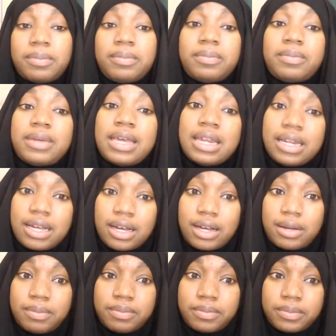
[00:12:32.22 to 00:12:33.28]

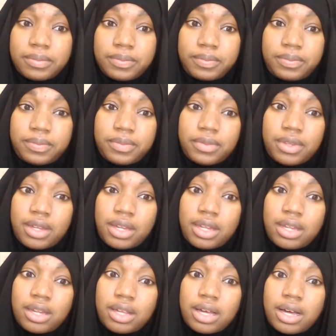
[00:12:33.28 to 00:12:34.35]
income
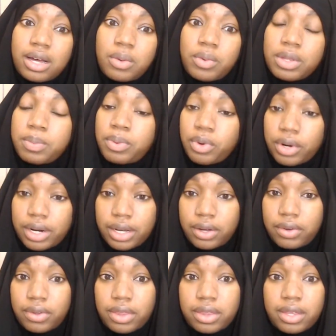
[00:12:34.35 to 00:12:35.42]
with poor
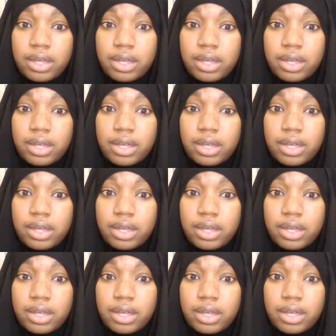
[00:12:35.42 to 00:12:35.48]
health,